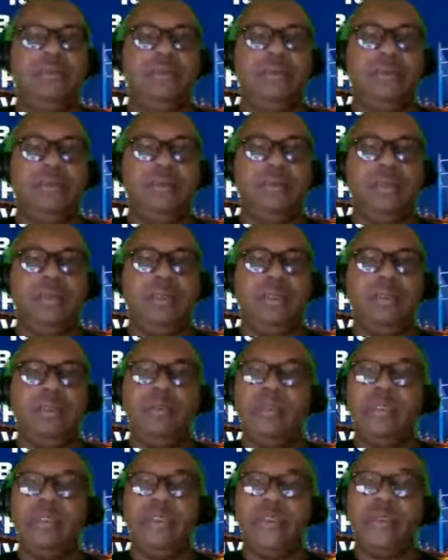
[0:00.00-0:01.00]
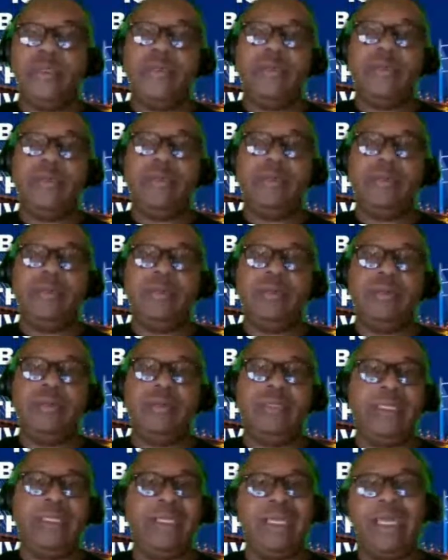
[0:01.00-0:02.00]
Only you, like
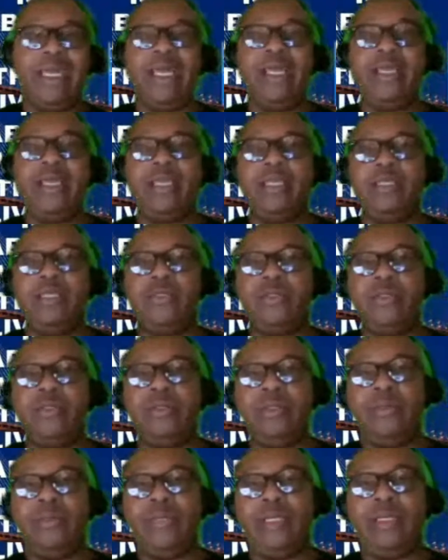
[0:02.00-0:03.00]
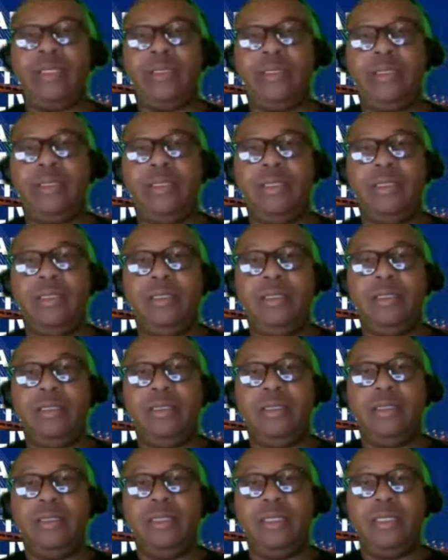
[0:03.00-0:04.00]
I, can truly make
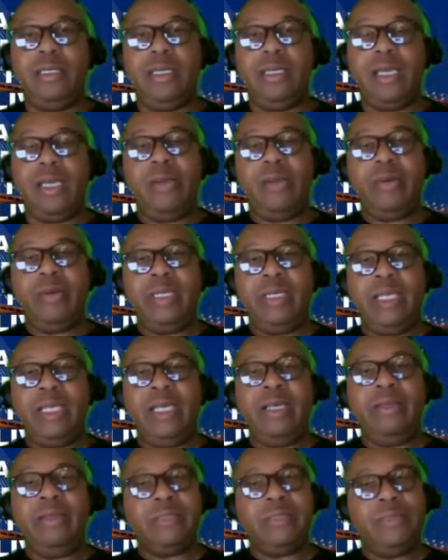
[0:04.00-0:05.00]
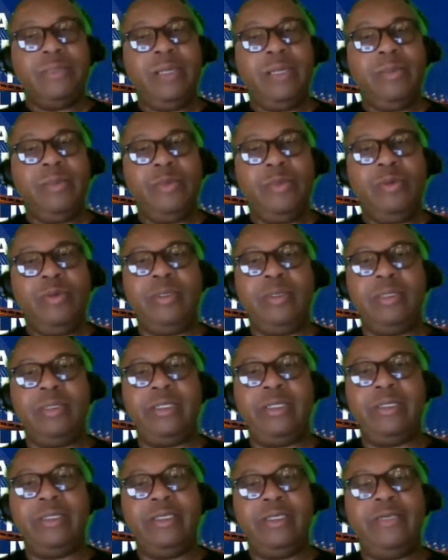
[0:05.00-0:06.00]
our lives about more than
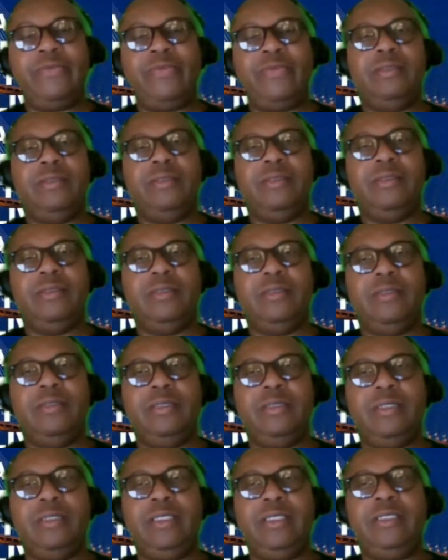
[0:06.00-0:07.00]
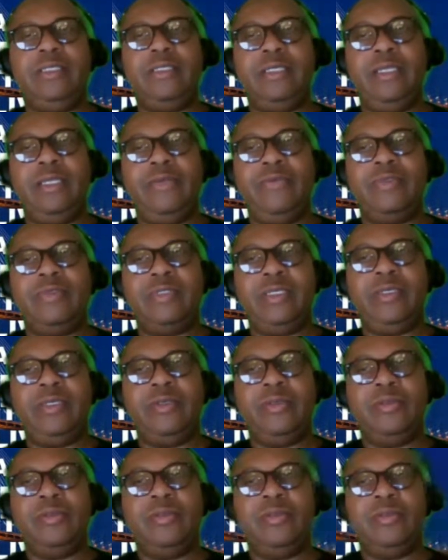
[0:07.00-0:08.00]
living each and every
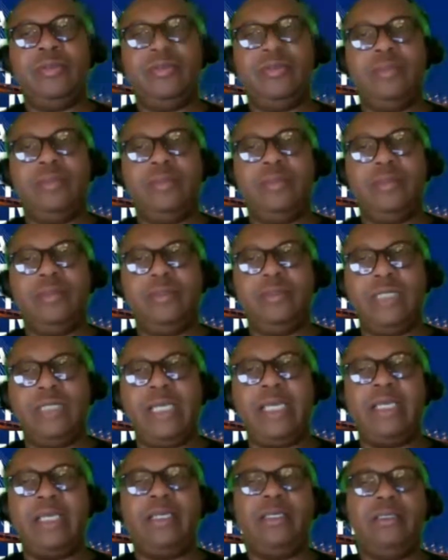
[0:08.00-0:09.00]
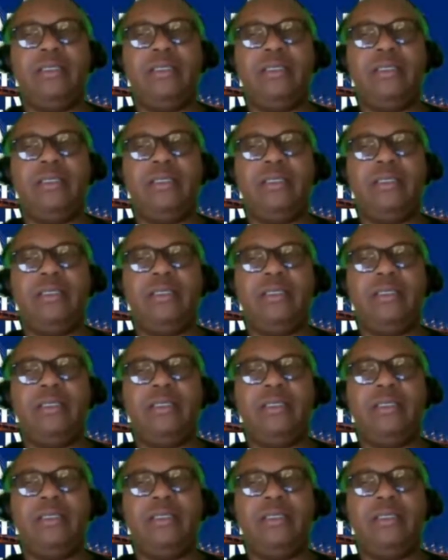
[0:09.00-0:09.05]
single day.